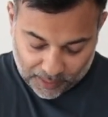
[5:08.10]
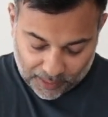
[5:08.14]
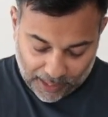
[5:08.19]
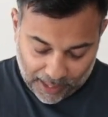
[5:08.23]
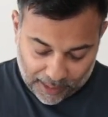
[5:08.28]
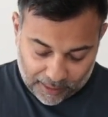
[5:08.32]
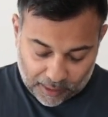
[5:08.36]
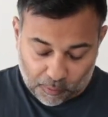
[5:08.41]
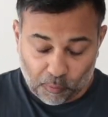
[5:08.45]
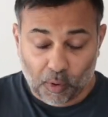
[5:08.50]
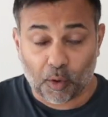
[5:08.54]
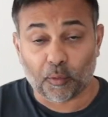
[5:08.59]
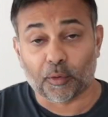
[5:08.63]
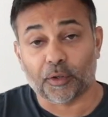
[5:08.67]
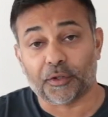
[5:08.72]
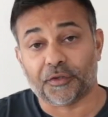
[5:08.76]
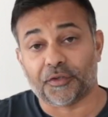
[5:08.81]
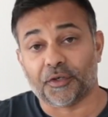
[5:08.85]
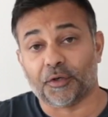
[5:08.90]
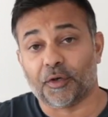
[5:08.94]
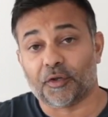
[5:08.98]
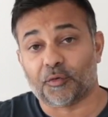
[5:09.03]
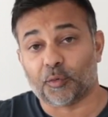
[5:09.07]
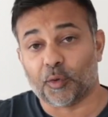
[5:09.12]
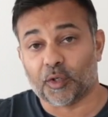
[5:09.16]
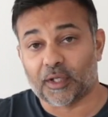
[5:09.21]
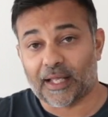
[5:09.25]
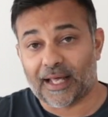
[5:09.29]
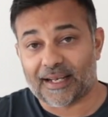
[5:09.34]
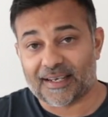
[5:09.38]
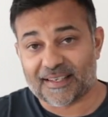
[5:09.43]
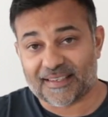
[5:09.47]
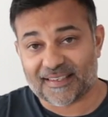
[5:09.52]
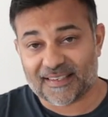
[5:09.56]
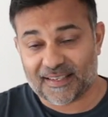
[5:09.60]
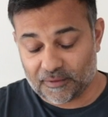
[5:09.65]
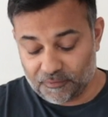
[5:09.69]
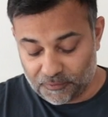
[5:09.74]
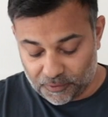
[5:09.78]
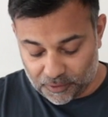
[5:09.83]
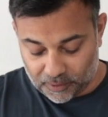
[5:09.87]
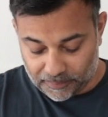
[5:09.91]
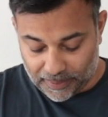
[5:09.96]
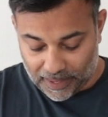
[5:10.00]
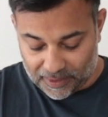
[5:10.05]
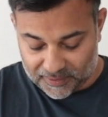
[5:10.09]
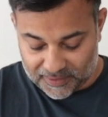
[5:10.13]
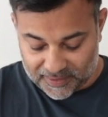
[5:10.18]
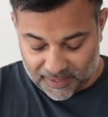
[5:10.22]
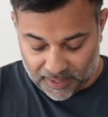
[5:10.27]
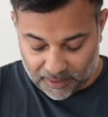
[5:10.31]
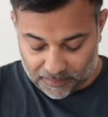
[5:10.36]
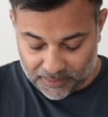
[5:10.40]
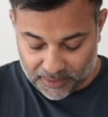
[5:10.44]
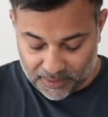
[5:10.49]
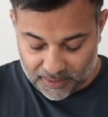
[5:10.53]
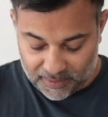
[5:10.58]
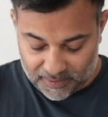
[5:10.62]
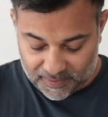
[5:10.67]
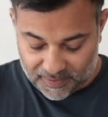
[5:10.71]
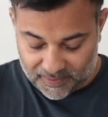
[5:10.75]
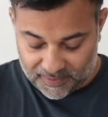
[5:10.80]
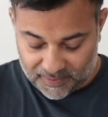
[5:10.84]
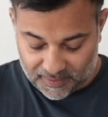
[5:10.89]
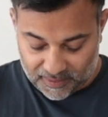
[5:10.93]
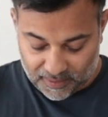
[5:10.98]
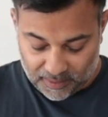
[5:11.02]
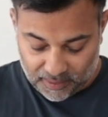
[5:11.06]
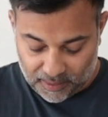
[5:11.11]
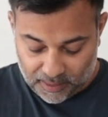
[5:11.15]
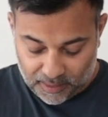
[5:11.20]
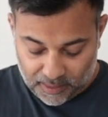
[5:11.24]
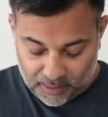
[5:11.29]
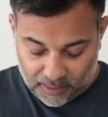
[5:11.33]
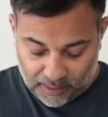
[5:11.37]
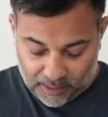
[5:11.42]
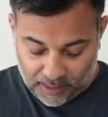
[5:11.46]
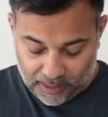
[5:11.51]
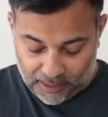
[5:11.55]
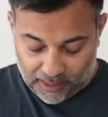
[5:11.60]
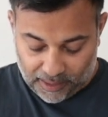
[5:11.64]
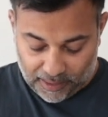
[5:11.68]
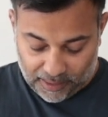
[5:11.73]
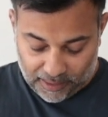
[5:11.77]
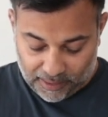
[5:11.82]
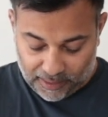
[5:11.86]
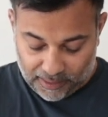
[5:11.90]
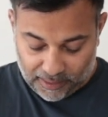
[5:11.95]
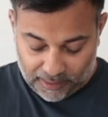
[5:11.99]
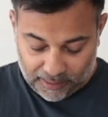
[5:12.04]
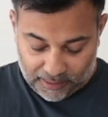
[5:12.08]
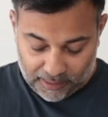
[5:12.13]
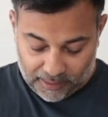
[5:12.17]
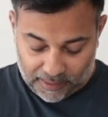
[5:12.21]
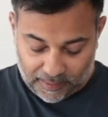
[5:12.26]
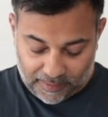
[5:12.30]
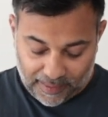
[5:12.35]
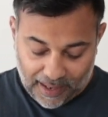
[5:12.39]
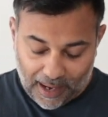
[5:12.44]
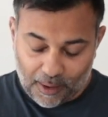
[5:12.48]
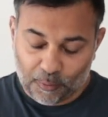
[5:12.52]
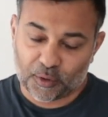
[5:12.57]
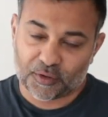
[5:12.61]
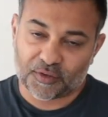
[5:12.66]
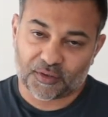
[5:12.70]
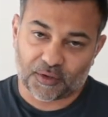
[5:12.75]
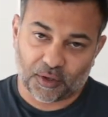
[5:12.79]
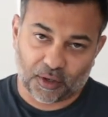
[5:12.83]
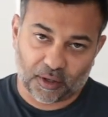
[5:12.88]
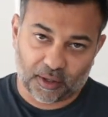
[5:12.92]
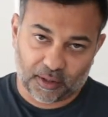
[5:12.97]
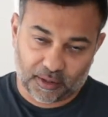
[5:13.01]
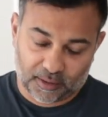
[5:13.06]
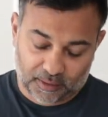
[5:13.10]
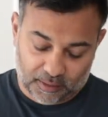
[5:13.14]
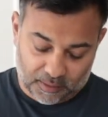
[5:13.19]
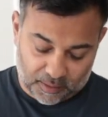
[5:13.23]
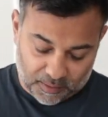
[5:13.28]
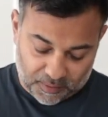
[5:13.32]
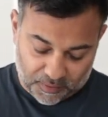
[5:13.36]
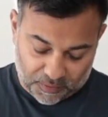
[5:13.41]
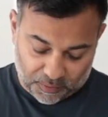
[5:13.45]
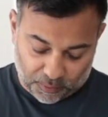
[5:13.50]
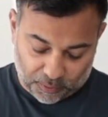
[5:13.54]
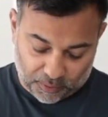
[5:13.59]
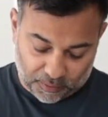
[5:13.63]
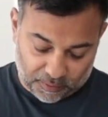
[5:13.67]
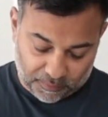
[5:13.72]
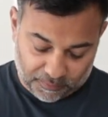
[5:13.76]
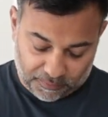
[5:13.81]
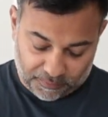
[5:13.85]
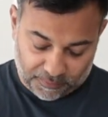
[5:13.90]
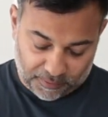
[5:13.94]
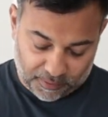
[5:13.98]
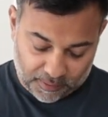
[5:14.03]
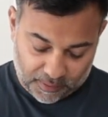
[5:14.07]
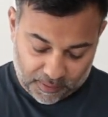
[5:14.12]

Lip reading: And then what we'll do is we'll let it sit for about 10 minutes, and that will start sort of